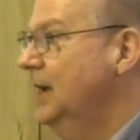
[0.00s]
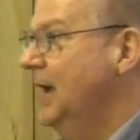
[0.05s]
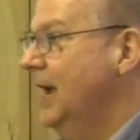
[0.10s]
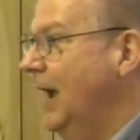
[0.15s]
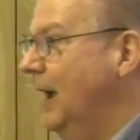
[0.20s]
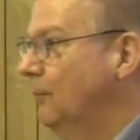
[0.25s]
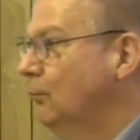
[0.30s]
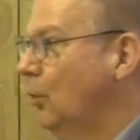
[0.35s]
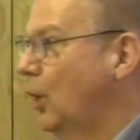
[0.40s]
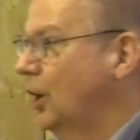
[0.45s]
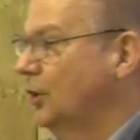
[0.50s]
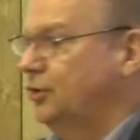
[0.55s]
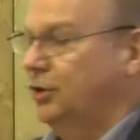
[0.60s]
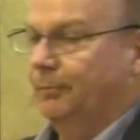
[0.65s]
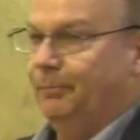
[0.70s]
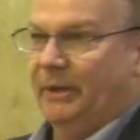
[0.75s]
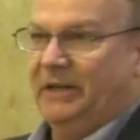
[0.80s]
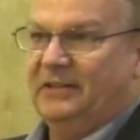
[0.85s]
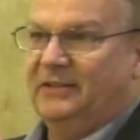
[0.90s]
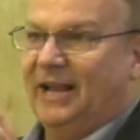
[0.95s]
and
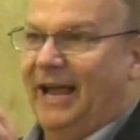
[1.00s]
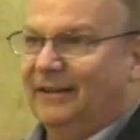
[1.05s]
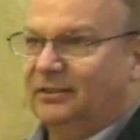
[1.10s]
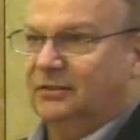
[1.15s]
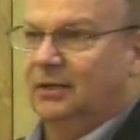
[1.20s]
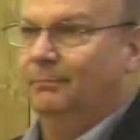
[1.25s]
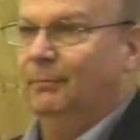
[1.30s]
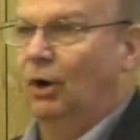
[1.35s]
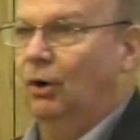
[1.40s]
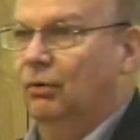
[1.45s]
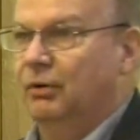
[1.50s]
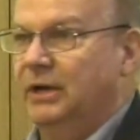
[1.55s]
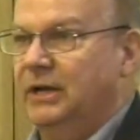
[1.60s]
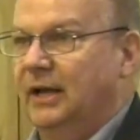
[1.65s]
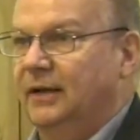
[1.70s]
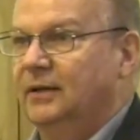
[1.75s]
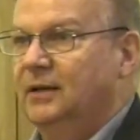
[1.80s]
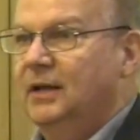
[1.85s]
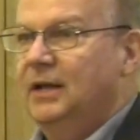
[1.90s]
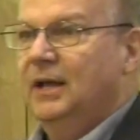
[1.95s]
worship and testimony
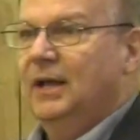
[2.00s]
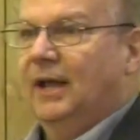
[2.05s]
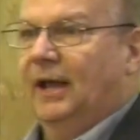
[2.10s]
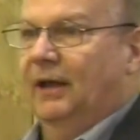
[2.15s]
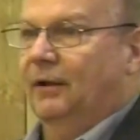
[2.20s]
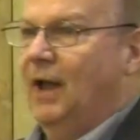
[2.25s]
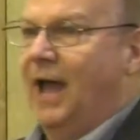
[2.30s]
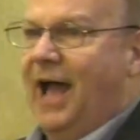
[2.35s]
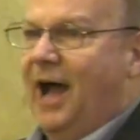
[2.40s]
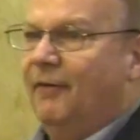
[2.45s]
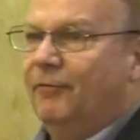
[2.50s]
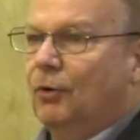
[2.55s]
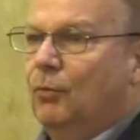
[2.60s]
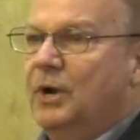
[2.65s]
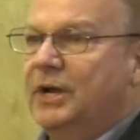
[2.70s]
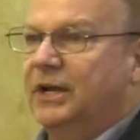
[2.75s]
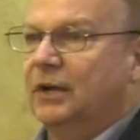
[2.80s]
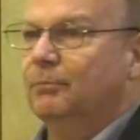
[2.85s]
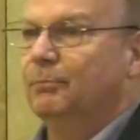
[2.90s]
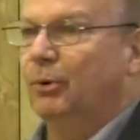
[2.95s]
and, and however
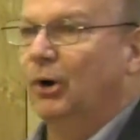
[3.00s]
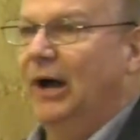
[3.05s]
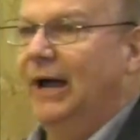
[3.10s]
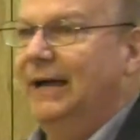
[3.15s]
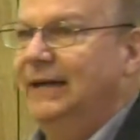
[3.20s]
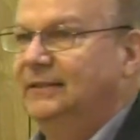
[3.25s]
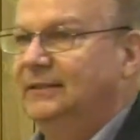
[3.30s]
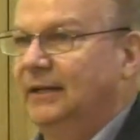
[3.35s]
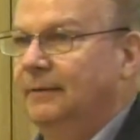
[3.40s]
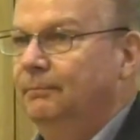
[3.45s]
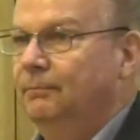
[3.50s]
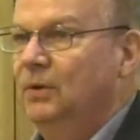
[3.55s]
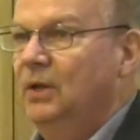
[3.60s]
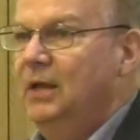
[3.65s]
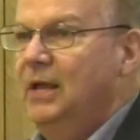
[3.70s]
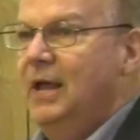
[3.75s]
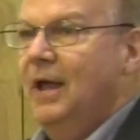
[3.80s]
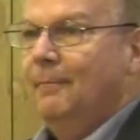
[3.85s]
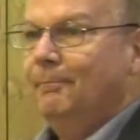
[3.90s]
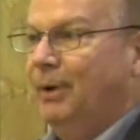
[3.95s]
we can praise Him.
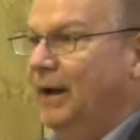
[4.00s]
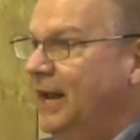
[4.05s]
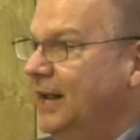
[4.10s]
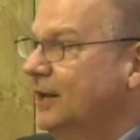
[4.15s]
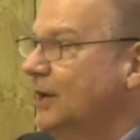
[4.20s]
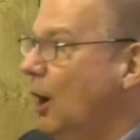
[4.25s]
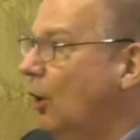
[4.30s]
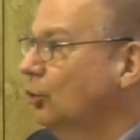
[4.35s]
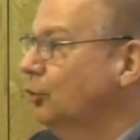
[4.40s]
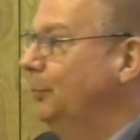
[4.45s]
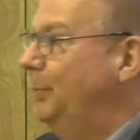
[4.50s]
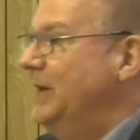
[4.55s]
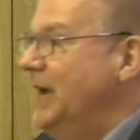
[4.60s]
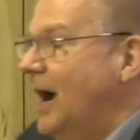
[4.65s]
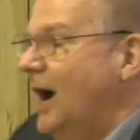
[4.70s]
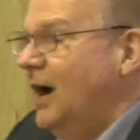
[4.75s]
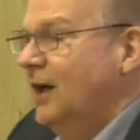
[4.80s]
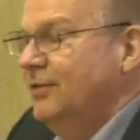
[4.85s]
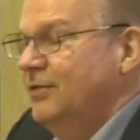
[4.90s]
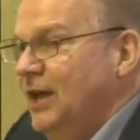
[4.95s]
But it goes
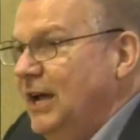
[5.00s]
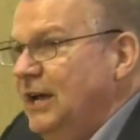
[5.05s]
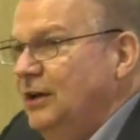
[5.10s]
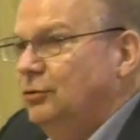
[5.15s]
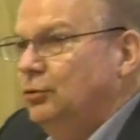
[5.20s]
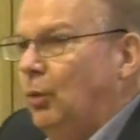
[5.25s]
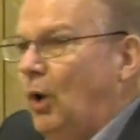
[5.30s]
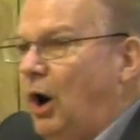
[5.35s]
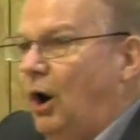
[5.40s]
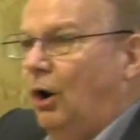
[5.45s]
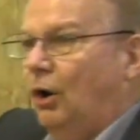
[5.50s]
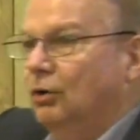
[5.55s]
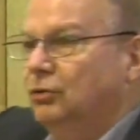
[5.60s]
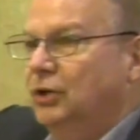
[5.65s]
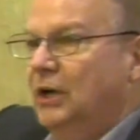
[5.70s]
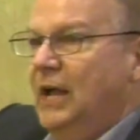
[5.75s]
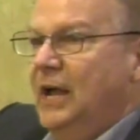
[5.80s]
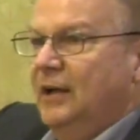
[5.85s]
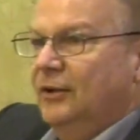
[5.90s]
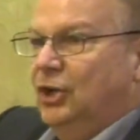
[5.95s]
beyond these
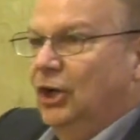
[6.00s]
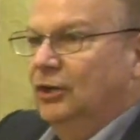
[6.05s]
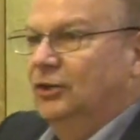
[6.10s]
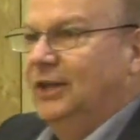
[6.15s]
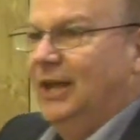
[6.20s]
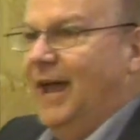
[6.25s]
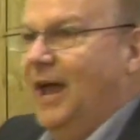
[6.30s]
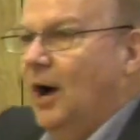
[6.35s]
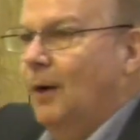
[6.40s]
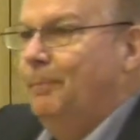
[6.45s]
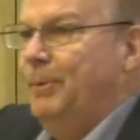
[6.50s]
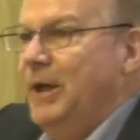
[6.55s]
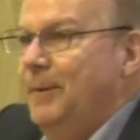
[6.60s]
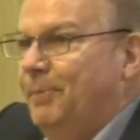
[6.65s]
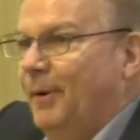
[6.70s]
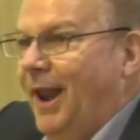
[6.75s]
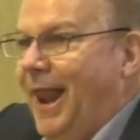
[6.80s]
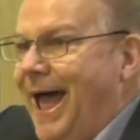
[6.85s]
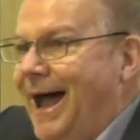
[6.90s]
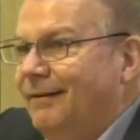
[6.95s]
walls to tell
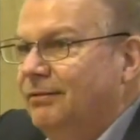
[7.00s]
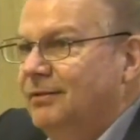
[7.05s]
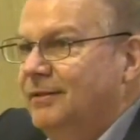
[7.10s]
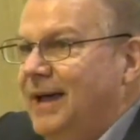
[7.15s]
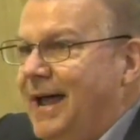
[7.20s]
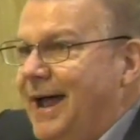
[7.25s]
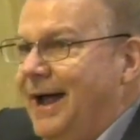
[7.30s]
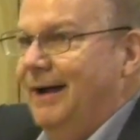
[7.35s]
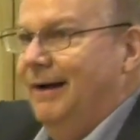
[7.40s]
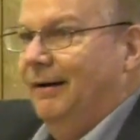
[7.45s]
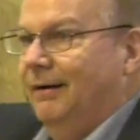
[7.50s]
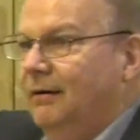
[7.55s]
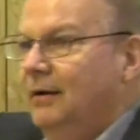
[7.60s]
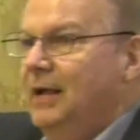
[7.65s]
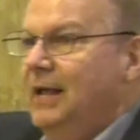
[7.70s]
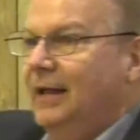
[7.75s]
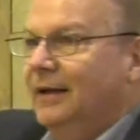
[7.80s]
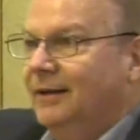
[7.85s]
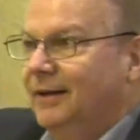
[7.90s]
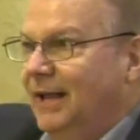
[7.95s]
people out there
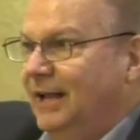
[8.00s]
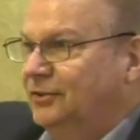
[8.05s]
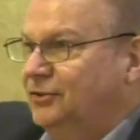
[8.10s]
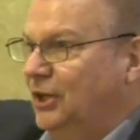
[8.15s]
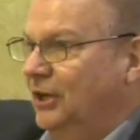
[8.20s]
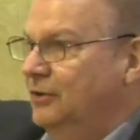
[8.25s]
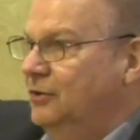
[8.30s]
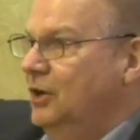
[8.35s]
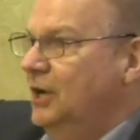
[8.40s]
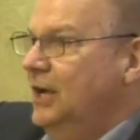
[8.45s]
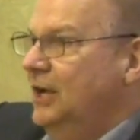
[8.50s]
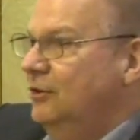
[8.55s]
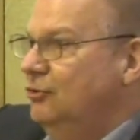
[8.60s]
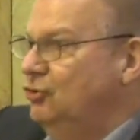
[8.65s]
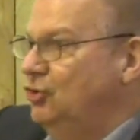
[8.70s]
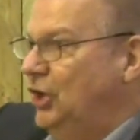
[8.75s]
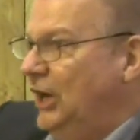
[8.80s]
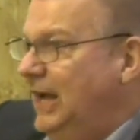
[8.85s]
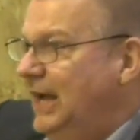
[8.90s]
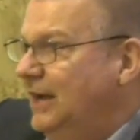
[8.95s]
listen,
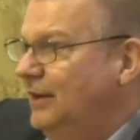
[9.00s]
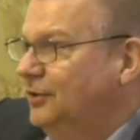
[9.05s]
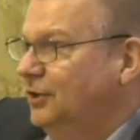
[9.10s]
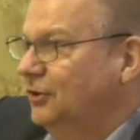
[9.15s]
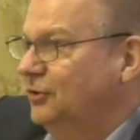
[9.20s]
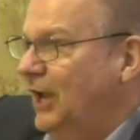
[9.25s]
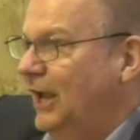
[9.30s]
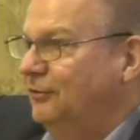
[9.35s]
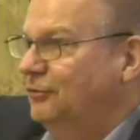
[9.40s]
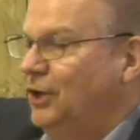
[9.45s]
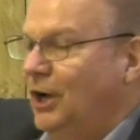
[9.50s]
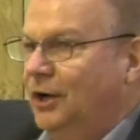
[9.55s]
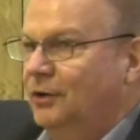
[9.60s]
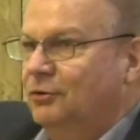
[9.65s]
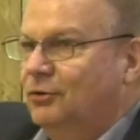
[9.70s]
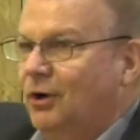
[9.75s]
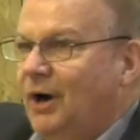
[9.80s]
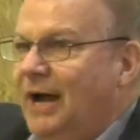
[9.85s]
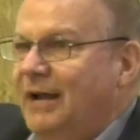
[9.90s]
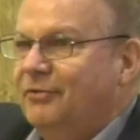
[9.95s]
Jesus has done
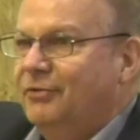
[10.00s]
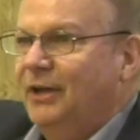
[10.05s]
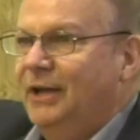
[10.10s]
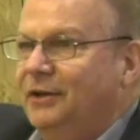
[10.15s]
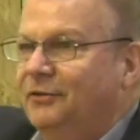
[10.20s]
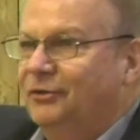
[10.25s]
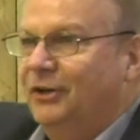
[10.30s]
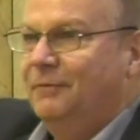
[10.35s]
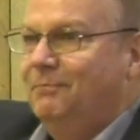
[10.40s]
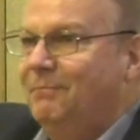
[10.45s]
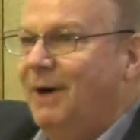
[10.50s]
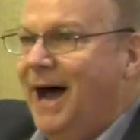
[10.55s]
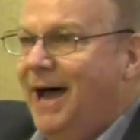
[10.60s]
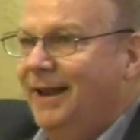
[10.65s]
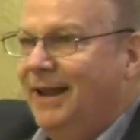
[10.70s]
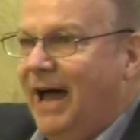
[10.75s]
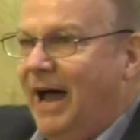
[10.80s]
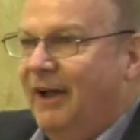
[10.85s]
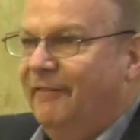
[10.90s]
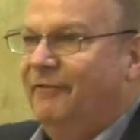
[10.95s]
great things in my
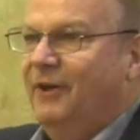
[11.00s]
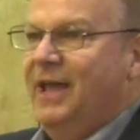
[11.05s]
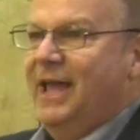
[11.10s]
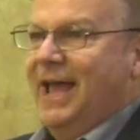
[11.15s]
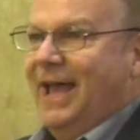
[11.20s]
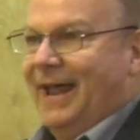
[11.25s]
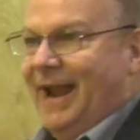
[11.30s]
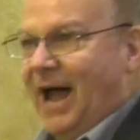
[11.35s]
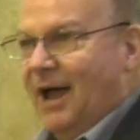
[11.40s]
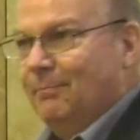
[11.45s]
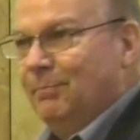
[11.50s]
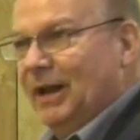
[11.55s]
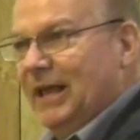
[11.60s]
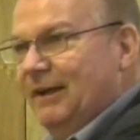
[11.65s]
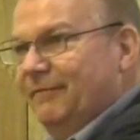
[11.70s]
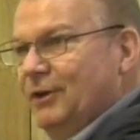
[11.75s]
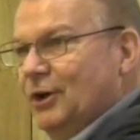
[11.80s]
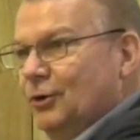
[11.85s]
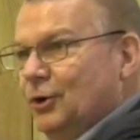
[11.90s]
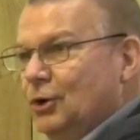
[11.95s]
life, and I
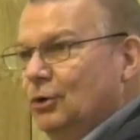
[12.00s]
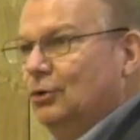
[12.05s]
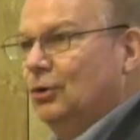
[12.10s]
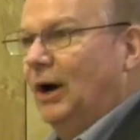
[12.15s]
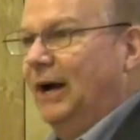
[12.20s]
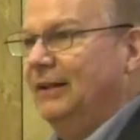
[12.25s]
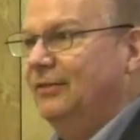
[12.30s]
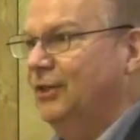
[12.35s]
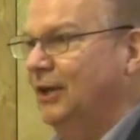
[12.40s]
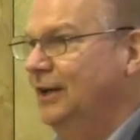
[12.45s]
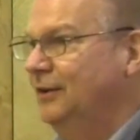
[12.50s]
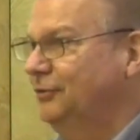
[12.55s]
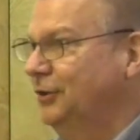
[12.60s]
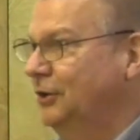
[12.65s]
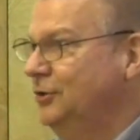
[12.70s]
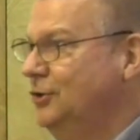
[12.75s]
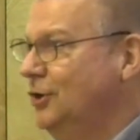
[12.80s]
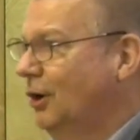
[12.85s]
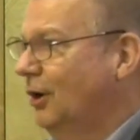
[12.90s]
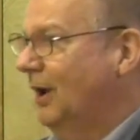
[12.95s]
believe He'll do great things
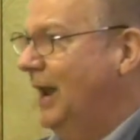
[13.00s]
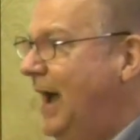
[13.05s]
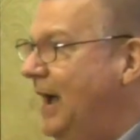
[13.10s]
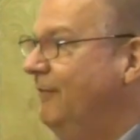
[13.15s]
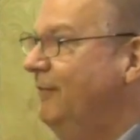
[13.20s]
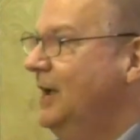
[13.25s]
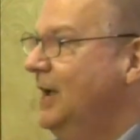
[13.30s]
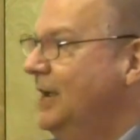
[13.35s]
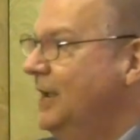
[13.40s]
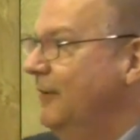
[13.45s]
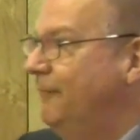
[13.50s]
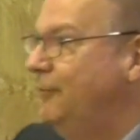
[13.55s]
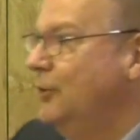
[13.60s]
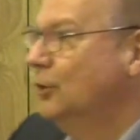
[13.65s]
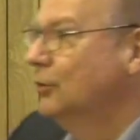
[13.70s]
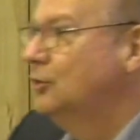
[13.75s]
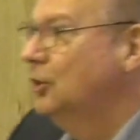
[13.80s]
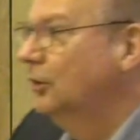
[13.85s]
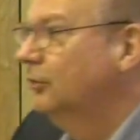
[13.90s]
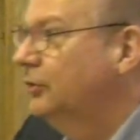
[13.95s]
in your life if you'll
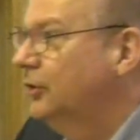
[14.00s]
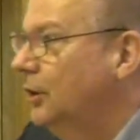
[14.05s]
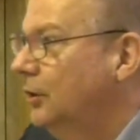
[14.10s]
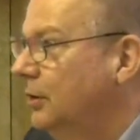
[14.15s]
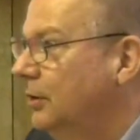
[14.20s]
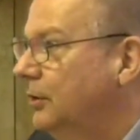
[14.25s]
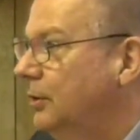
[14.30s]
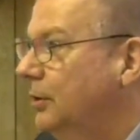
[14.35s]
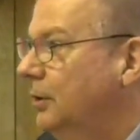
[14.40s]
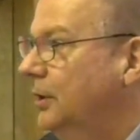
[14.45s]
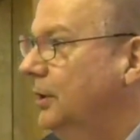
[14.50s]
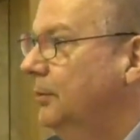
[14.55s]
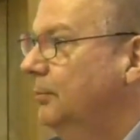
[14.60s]
just turn to Him.